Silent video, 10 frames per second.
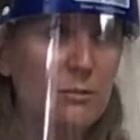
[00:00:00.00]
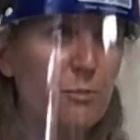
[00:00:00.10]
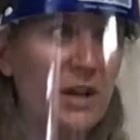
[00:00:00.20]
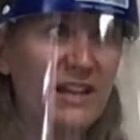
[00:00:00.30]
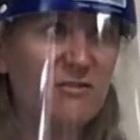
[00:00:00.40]

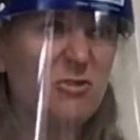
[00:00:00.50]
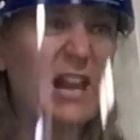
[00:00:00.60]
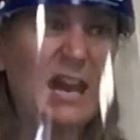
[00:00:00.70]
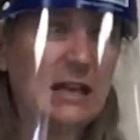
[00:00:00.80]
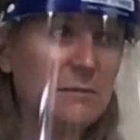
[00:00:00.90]
But
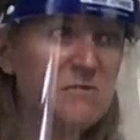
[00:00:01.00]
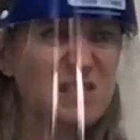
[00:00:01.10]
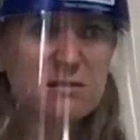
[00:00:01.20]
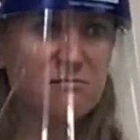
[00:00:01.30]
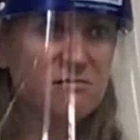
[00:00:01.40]

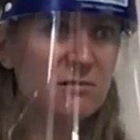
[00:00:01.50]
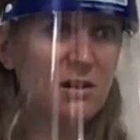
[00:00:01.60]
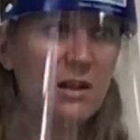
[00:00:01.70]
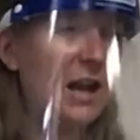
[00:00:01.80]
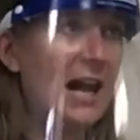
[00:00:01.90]
names,
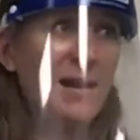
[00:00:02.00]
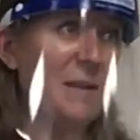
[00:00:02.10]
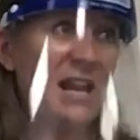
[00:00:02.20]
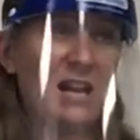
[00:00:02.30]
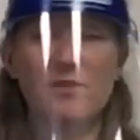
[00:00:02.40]
I
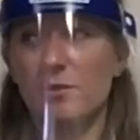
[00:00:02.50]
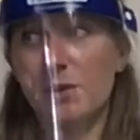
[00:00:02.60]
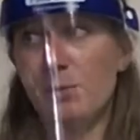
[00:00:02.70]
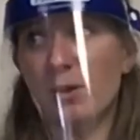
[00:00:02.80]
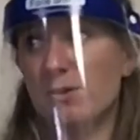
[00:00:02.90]
may not even
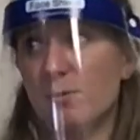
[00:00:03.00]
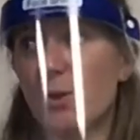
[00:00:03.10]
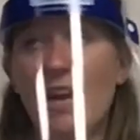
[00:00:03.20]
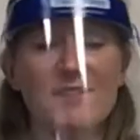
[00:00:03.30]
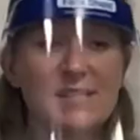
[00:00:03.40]
be
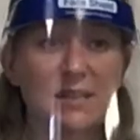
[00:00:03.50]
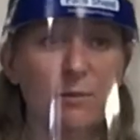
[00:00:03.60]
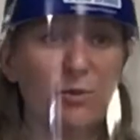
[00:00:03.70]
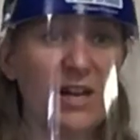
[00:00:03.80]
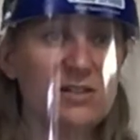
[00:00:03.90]
pronouncing
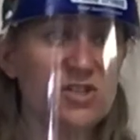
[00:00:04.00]
them right.